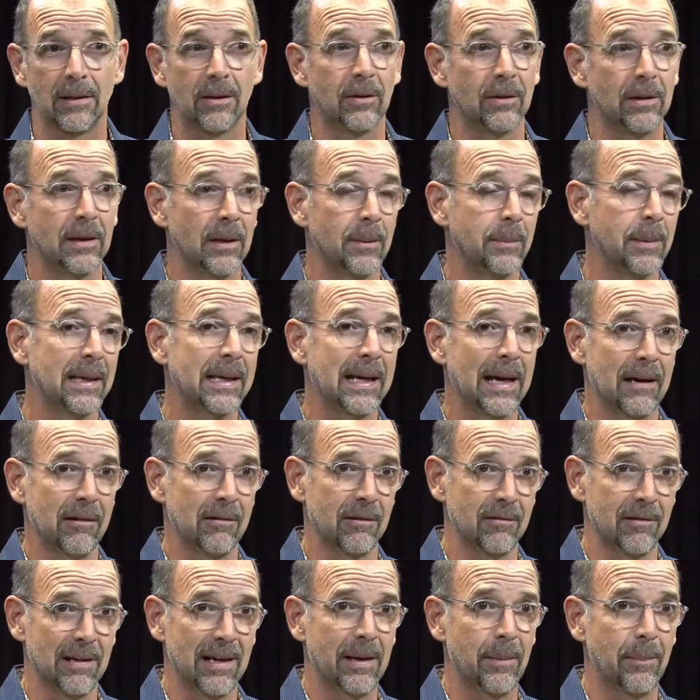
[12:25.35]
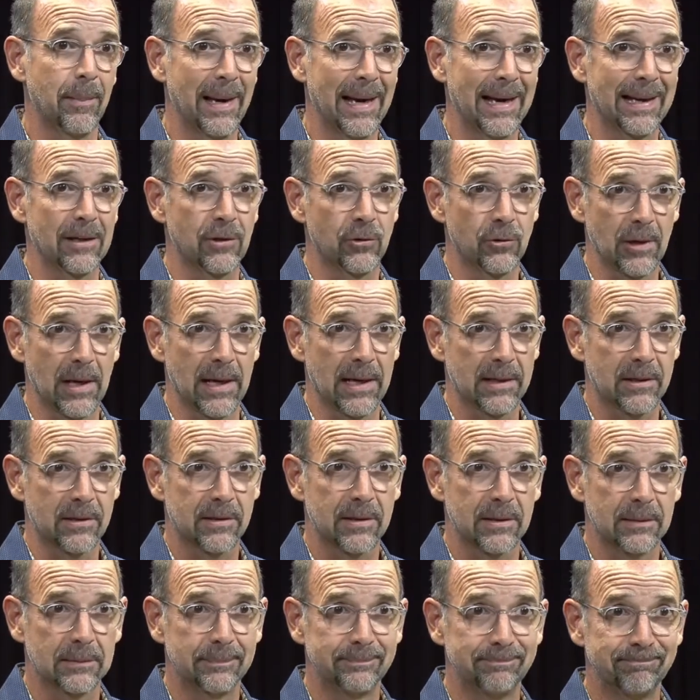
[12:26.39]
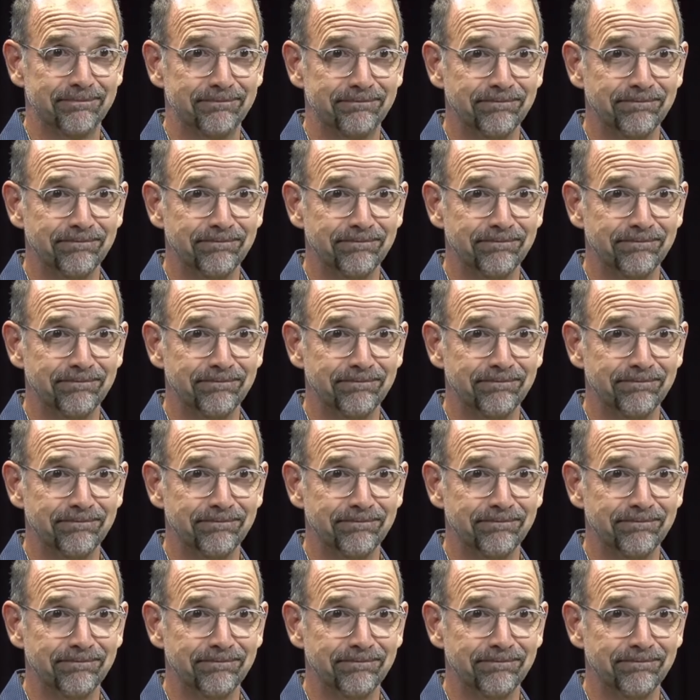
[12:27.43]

and you don't need to be carrying around a bag of tricks